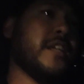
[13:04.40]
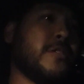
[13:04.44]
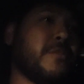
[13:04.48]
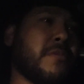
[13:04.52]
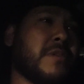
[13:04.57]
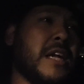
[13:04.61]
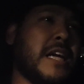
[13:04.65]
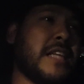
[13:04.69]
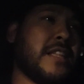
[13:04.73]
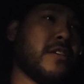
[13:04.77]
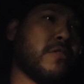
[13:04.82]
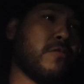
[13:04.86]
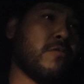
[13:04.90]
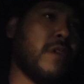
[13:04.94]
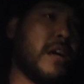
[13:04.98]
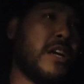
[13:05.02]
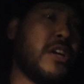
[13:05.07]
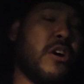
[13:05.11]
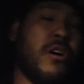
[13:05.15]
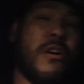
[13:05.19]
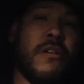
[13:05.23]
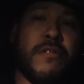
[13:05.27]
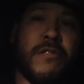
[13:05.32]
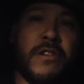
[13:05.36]
because we're gonna have to
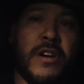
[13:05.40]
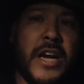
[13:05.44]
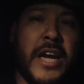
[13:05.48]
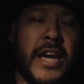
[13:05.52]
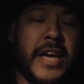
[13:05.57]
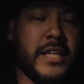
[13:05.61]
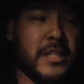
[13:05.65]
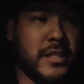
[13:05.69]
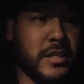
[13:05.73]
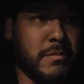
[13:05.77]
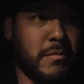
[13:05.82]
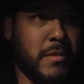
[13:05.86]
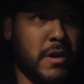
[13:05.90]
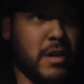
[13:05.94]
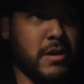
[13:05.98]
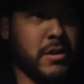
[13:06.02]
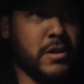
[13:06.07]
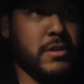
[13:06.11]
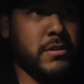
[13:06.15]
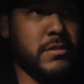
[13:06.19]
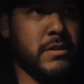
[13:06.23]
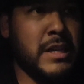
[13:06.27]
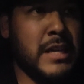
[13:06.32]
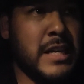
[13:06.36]
run overhead
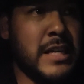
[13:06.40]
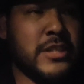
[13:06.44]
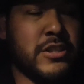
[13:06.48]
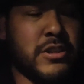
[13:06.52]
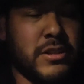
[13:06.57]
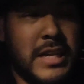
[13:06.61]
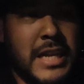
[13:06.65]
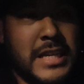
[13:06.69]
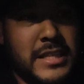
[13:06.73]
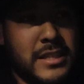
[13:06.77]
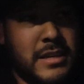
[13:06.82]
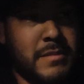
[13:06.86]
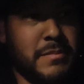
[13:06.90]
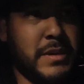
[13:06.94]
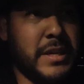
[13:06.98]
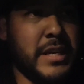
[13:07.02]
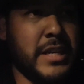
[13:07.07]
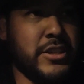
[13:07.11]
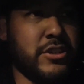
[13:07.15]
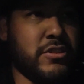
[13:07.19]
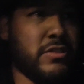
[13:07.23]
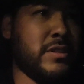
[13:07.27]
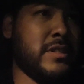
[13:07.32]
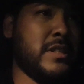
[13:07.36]
tomorrow, so that's gonna be
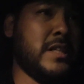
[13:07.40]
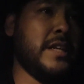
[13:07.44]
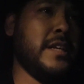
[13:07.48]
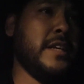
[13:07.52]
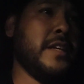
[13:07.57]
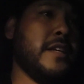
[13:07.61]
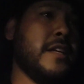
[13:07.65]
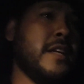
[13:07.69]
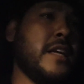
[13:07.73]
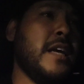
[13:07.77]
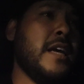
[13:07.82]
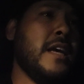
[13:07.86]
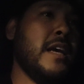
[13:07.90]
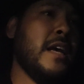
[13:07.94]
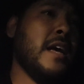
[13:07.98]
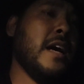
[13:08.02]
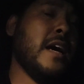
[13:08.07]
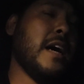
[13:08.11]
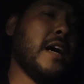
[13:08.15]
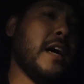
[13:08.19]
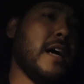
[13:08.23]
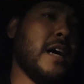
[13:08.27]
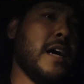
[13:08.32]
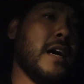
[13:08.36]
interesting.
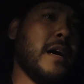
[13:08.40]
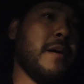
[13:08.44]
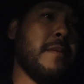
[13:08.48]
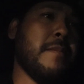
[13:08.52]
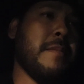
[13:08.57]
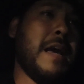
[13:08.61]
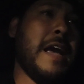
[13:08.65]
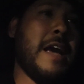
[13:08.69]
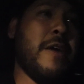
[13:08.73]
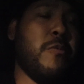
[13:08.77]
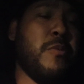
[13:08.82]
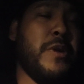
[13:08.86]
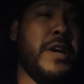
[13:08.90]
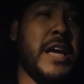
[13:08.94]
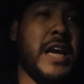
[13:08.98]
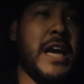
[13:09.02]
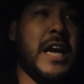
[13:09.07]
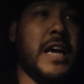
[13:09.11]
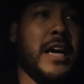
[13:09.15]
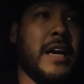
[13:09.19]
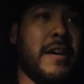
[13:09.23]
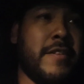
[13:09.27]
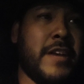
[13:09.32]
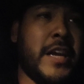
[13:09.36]
And we
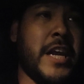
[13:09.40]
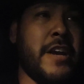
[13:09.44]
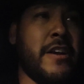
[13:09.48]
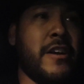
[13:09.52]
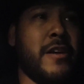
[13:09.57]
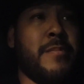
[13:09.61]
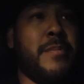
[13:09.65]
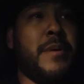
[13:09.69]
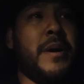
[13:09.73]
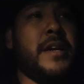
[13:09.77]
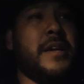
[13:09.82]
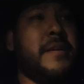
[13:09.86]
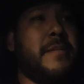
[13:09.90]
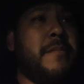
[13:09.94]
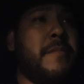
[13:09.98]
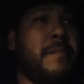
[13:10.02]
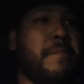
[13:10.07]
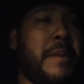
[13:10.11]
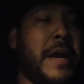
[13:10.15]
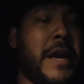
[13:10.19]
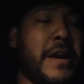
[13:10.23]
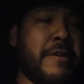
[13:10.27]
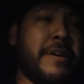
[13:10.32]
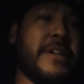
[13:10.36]
have carrier
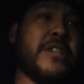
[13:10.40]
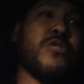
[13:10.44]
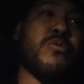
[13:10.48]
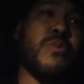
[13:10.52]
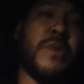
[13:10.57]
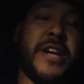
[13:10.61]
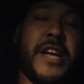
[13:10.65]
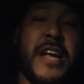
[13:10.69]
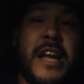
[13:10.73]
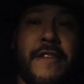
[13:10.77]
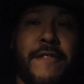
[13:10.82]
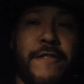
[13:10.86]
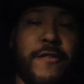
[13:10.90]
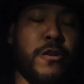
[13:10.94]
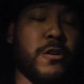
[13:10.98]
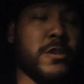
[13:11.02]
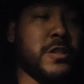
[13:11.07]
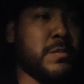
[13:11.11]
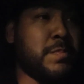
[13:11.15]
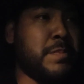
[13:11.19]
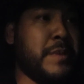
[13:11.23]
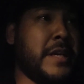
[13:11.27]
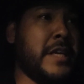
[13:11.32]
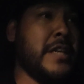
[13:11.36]
bearings running at full
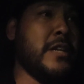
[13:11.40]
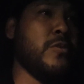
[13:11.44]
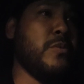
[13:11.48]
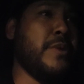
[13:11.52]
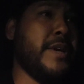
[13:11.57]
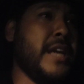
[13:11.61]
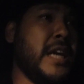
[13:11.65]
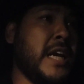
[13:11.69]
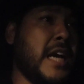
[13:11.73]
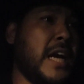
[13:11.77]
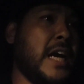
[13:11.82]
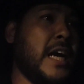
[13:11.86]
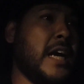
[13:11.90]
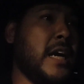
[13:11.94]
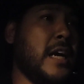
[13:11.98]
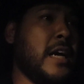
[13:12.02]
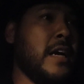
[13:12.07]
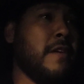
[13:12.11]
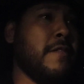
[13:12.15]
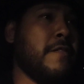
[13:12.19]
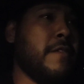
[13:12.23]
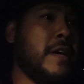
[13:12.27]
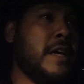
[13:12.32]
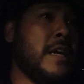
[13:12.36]
speed. We
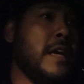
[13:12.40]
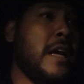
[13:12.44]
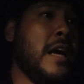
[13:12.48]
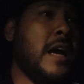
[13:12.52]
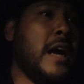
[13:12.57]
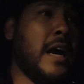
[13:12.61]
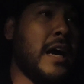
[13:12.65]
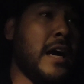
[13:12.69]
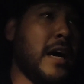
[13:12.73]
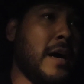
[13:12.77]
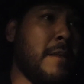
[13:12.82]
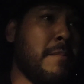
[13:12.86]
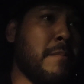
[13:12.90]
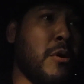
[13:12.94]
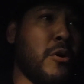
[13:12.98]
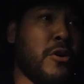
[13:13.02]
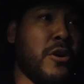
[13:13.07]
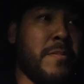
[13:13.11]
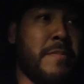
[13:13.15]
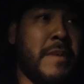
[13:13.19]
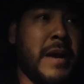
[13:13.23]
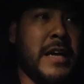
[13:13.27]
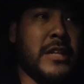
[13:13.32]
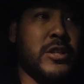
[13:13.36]
have
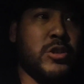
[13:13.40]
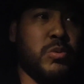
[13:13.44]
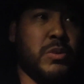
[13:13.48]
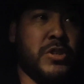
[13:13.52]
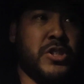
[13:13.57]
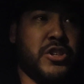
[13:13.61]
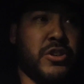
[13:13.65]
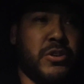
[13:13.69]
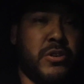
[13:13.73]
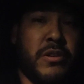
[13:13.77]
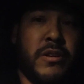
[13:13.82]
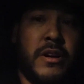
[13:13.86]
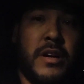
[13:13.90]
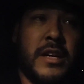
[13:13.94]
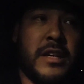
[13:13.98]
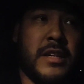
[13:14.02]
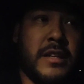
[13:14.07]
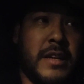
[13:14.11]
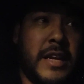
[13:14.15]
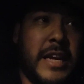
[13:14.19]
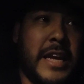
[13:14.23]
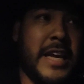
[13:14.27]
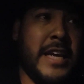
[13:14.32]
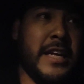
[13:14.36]
motor bands which are
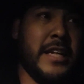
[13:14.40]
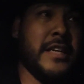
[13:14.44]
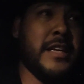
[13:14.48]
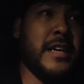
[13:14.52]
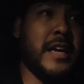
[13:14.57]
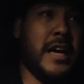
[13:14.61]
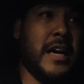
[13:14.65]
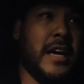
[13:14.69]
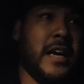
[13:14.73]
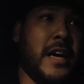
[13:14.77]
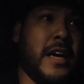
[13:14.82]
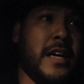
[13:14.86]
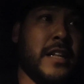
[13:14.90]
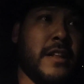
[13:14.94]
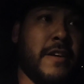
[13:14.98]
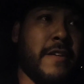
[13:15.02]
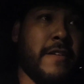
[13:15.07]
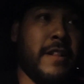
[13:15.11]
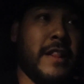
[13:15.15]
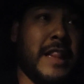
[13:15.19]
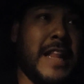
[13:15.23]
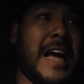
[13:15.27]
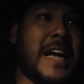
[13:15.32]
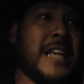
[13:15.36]
in
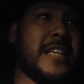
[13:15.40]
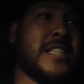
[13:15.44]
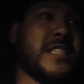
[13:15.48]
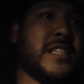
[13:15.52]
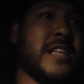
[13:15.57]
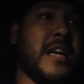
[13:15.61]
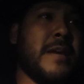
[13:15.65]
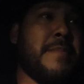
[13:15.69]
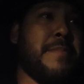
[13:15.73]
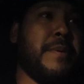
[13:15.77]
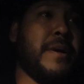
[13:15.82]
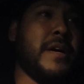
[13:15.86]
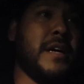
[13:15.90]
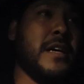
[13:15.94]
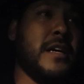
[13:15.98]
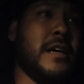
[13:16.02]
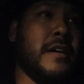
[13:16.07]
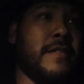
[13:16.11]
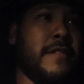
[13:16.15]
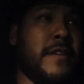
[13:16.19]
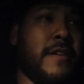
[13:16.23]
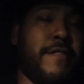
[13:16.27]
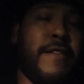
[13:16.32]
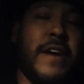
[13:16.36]
the last step
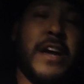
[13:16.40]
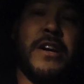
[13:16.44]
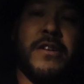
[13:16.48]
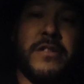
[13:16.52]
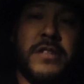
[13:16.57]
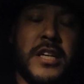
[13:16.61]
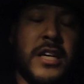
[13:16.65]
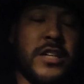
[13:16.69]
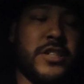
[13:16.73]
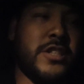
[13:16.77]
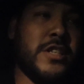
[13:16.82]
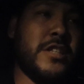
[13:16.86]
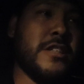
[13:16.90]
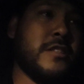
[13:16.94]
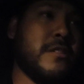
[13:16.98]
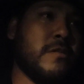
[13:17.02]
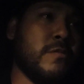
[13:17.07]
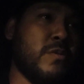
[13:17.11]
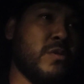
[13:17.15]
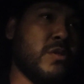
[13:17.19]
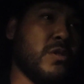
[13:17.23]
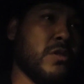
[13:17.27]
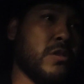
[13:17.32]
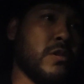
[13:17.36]
of the final touches.
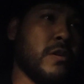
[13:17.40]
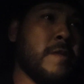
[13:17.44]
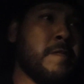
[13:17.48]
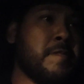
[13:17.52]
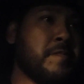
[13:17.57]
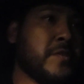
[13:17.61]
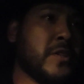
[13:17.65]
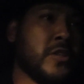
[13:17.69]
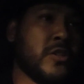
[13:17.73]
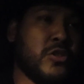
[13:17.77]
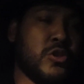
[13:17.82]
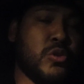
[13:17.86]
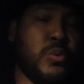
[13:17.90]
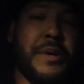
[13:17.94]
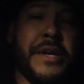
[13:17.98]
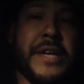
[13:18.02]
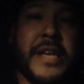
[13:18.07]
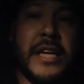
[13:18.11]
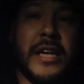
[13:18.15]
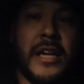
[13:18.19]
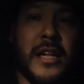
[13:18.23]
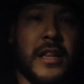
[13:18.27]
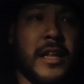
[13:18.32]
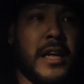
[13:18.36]
We're
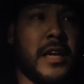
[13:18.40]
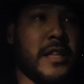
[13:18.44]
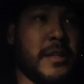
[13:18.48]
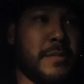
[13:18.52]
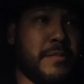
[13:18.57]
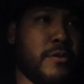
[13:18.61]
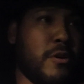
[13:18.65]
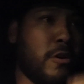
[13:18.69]
tweaking a lot of the